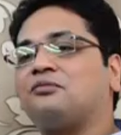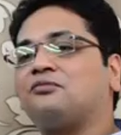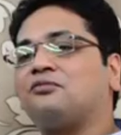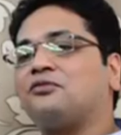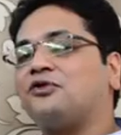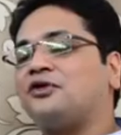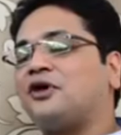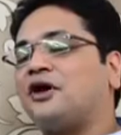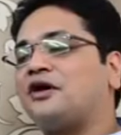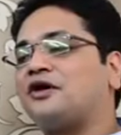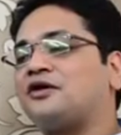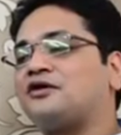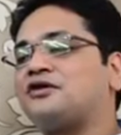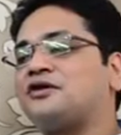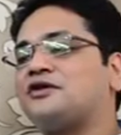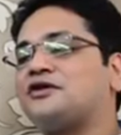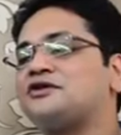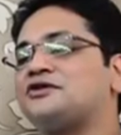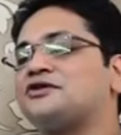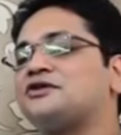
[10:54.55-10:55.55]
Younger
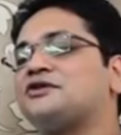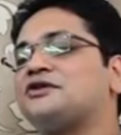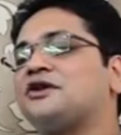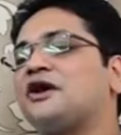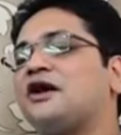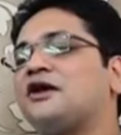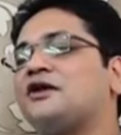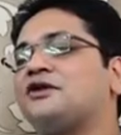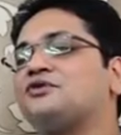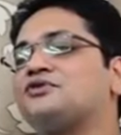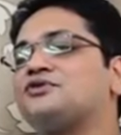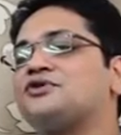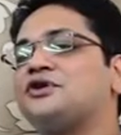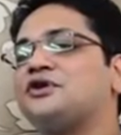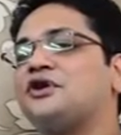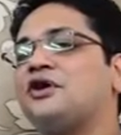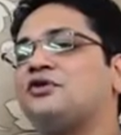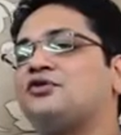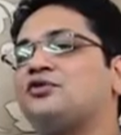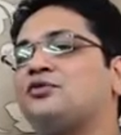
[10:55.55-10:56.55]
generation getting to see
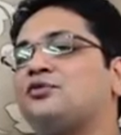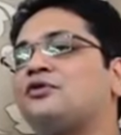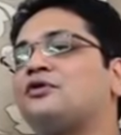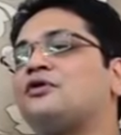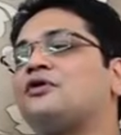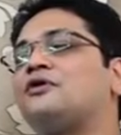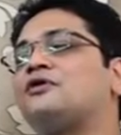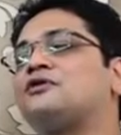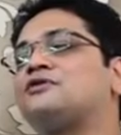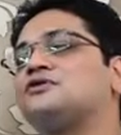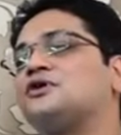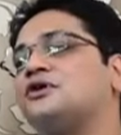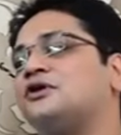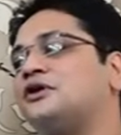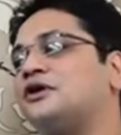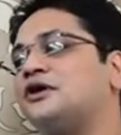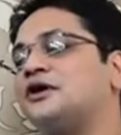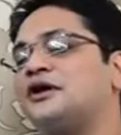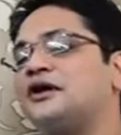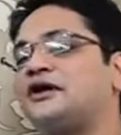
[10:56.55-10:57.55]
entrepreneurs
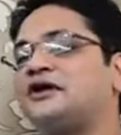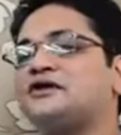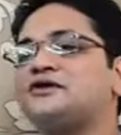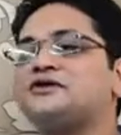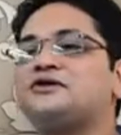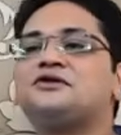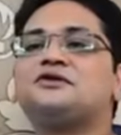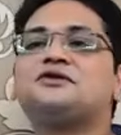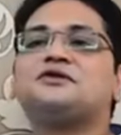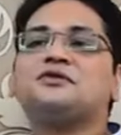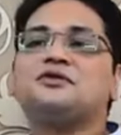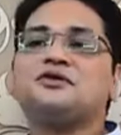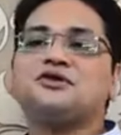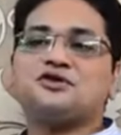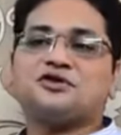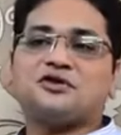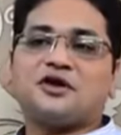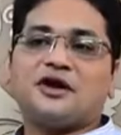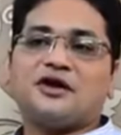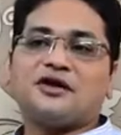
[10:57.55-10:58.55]
early age,
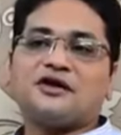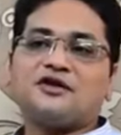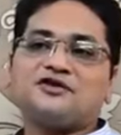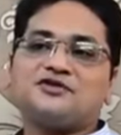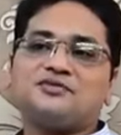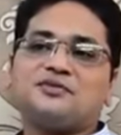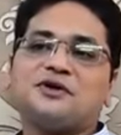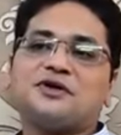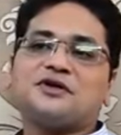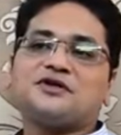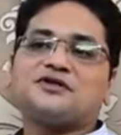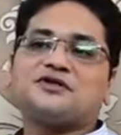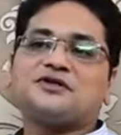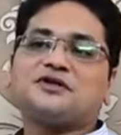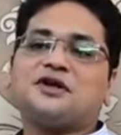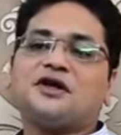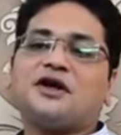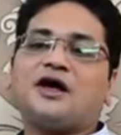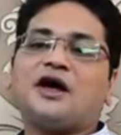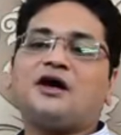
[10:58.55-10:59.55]
getting inspiration. They
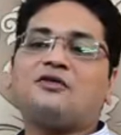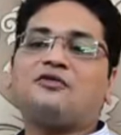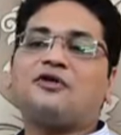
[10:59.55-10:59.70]
have a